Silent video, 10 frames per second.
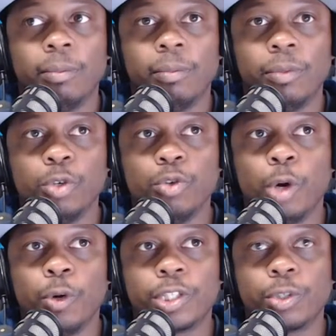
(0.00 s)
you
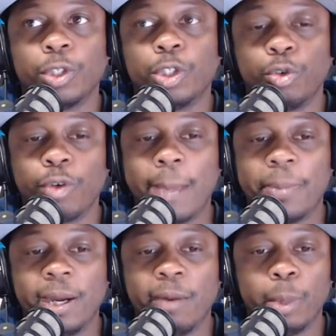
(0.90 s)
know, as soon as you grab
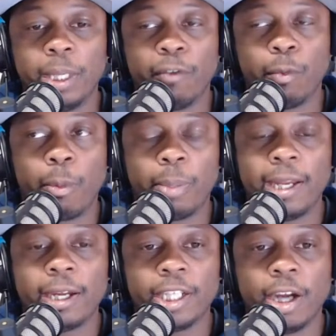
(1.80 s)
the unbelievable
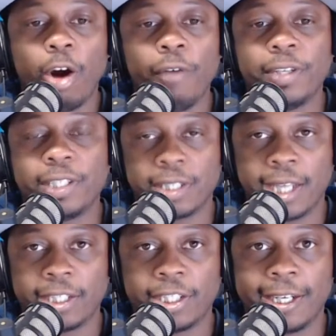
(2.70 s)
player, your offense has
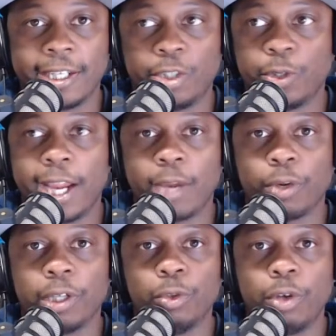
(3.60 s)
got to change. You can't
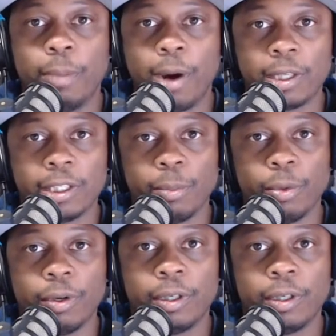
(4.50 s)
run Luka ball anymore.